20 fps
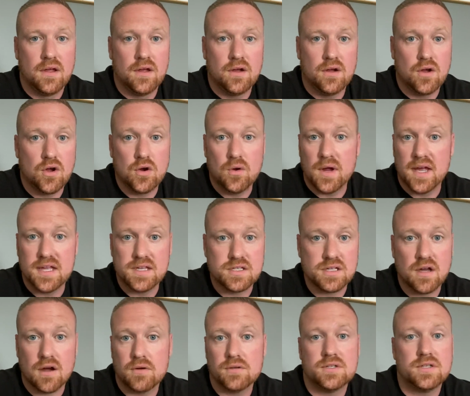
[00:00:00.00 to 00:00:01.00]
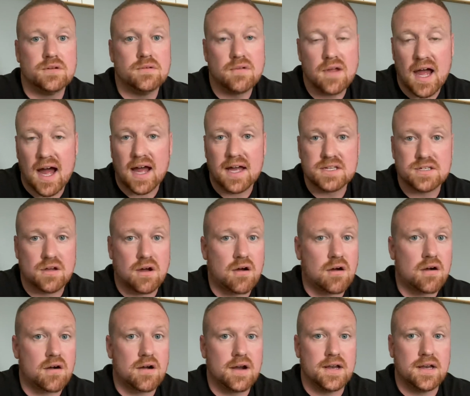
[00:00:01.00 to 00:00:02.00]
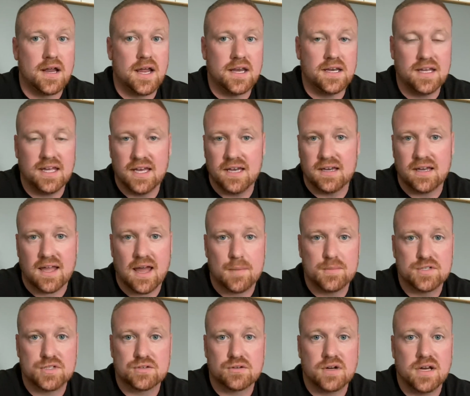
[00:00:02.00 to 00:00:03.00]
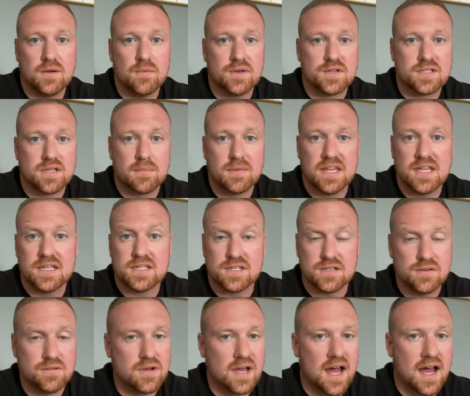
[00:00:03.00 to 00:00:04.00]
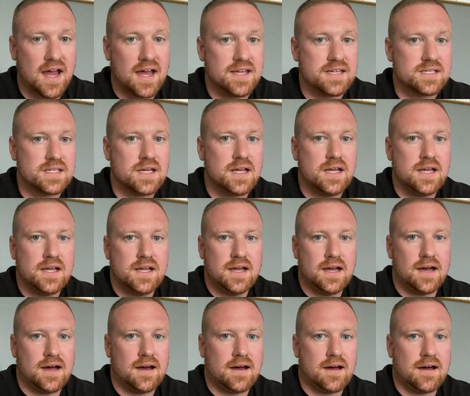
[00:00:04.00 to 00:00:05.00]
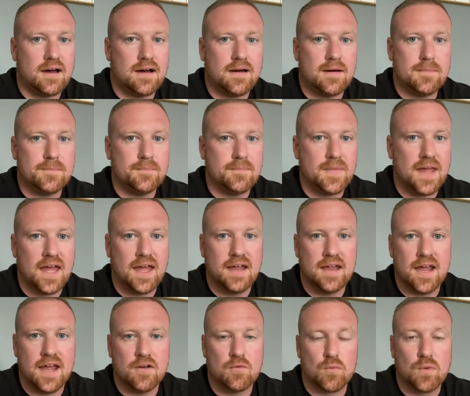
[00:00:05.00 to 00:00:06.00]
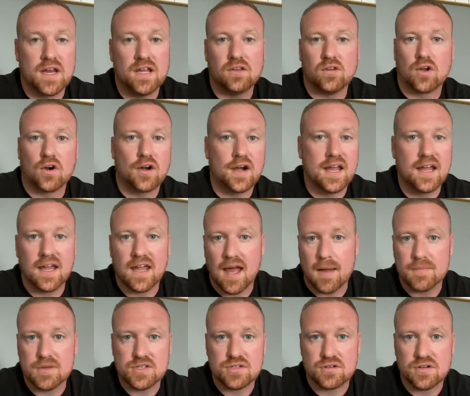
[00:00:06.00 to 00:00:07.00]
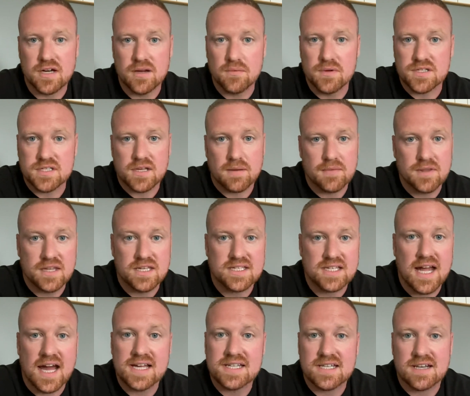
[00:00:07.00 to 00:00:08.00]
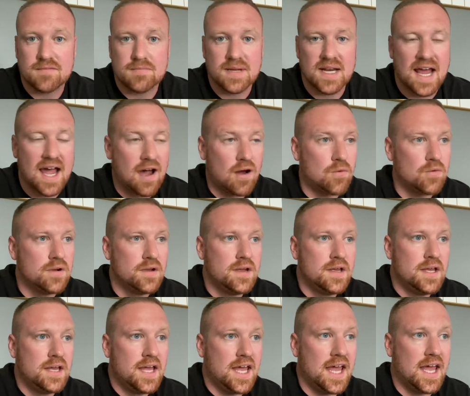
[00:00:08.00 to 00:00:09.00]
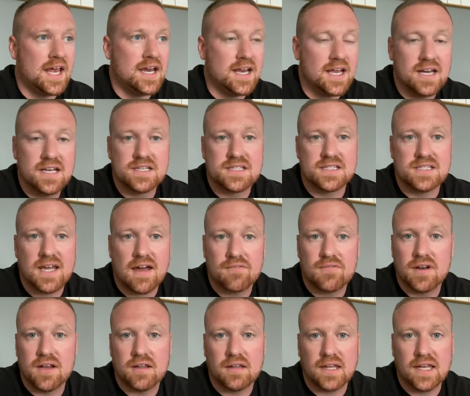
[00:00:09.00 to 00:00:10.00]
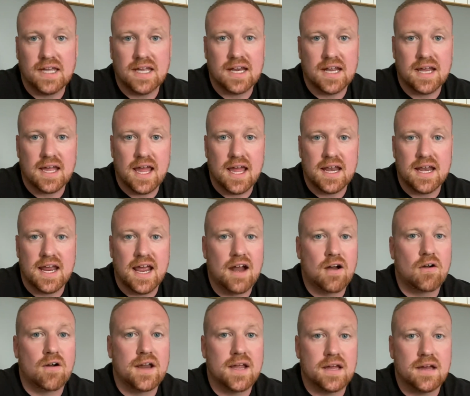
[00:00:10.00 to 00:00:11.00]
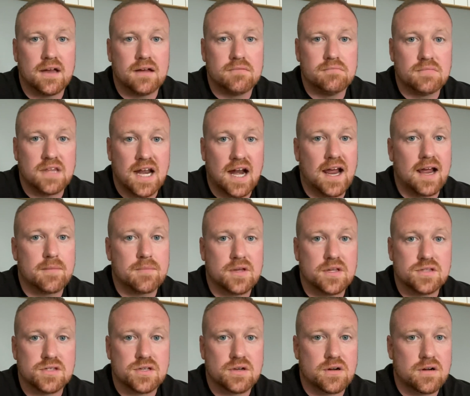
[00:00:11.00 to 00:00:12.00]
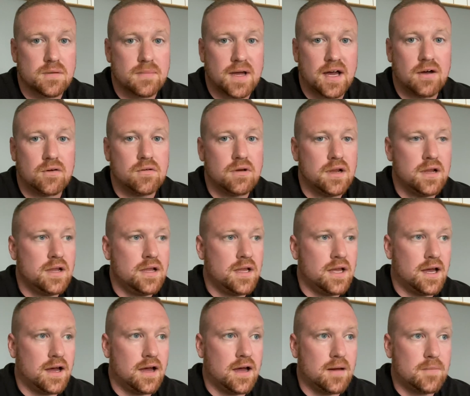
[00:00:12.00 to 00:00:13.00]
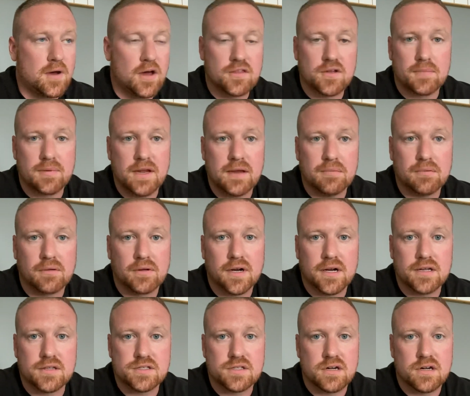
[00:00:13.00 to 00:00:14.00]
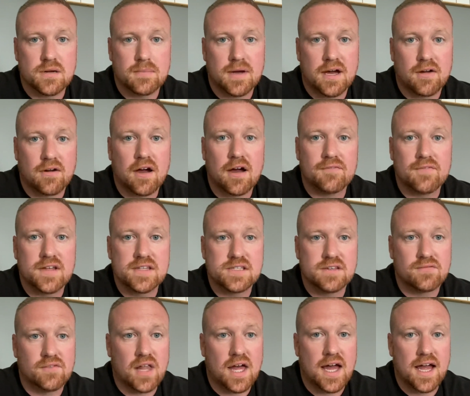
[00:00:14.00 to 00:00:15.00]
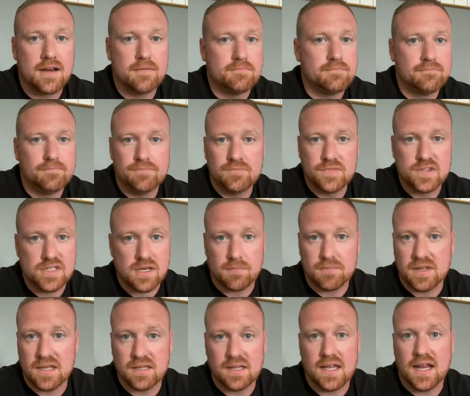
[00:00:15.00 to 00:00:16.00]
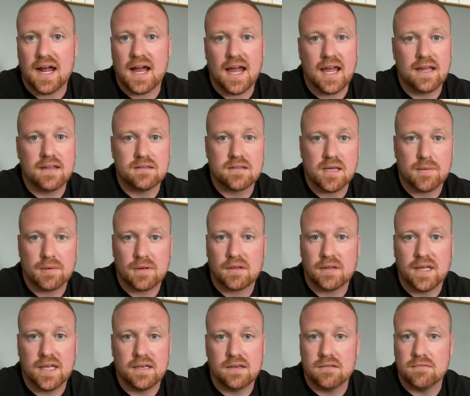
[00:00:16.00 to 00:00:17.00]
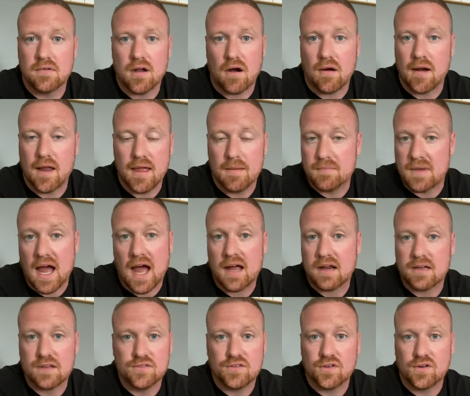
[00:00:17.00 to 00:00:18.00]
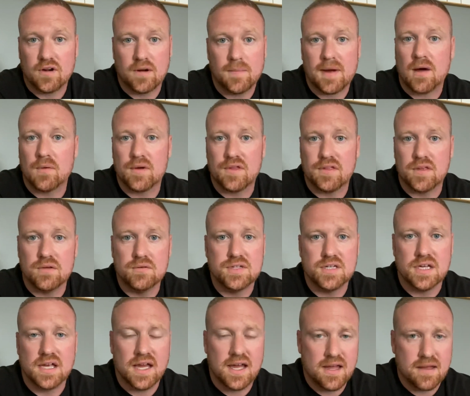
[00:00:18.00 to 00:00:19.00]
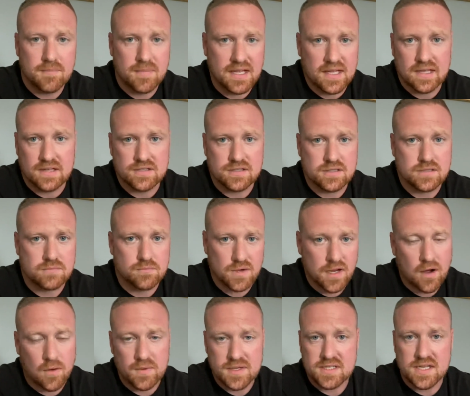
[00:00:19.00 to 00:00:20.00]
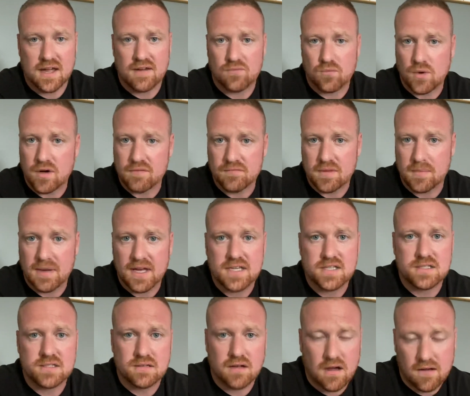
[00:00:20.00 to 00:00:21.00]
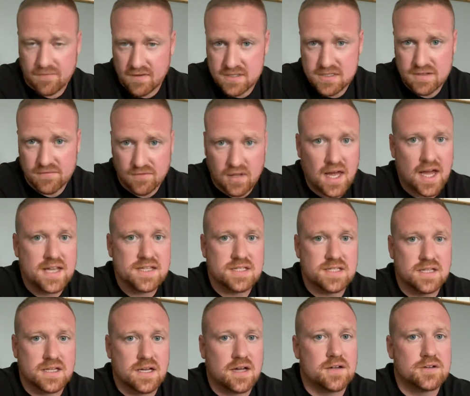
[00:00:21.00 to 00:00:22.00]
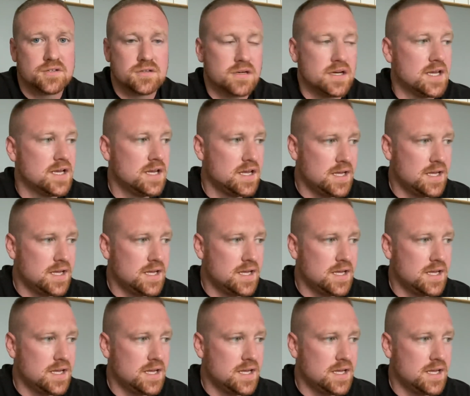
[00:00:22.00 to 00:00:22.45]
who his go-to guys are and get in chemistry with some of these new guys, and relearning chemistry with some of these guys that have been out. And it is definitely an area that I am concerned about. Other people are concerned about offensive line, something that I typically am not concerned about with UGA, because we always have one of the best offensive lines in the country.